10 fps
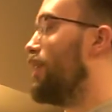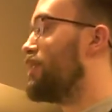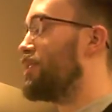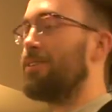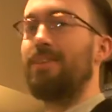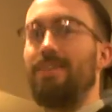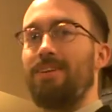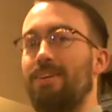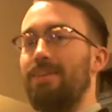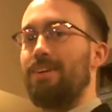uh, very uh,
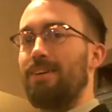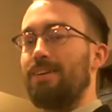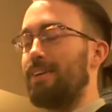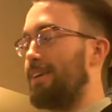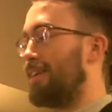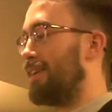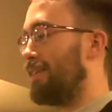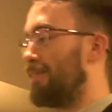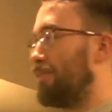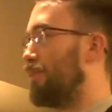tall. Yeah.
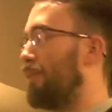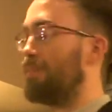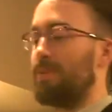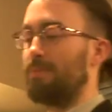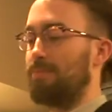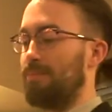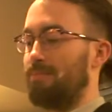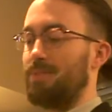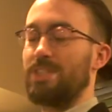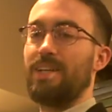So you, well, I'm, I'm
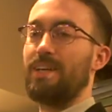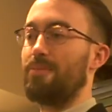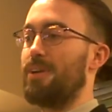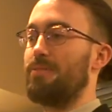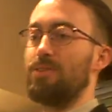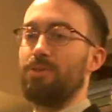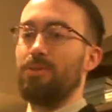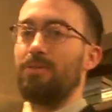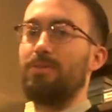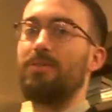just getting it ready for
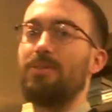Joel.